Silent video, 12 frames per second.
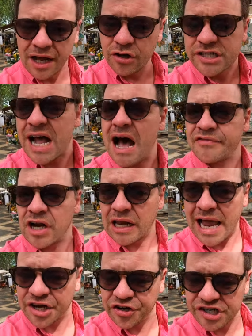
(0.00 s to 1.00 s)
I used to have an
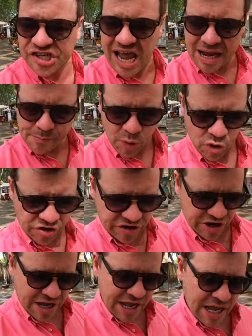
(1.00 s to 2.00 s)
electric skateboard,
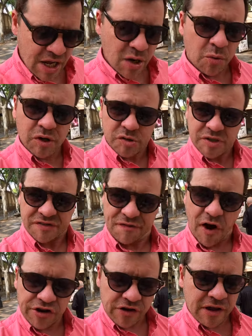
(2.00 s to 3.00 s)
which was
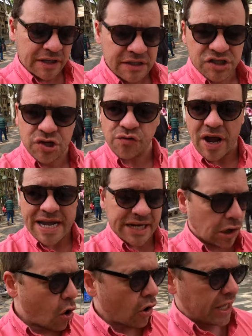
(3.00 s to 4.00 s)
fun to ride
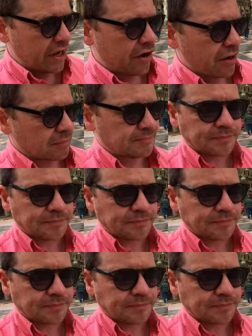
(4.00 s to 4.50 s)
along here